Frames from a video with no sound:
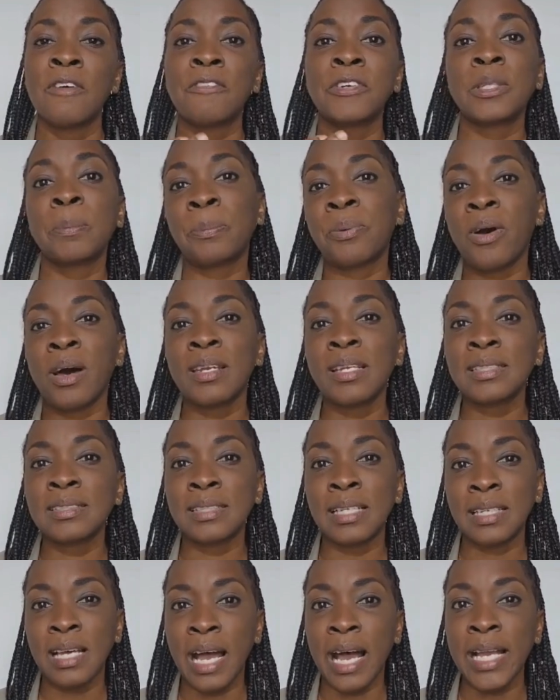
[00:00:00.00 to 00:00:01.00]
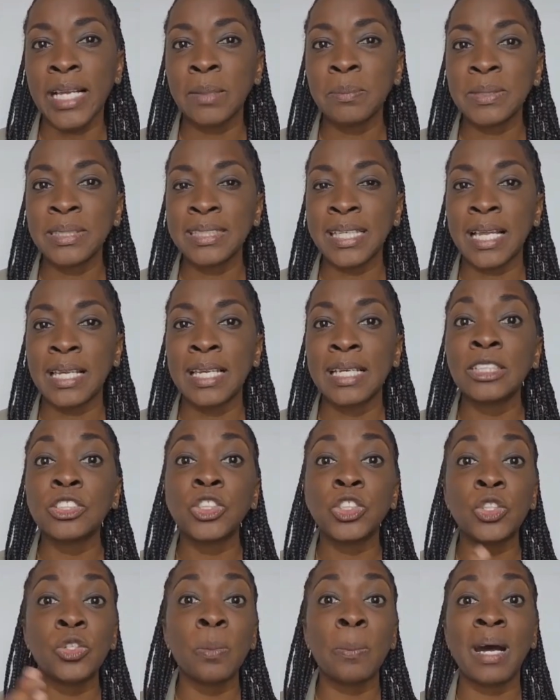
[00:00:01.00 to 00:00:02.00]
for the products that I am
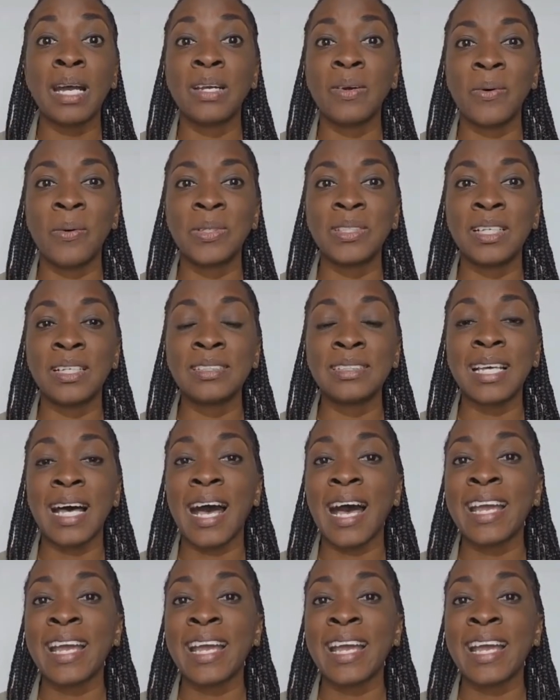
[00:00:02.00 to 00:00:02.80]
selling to my audience,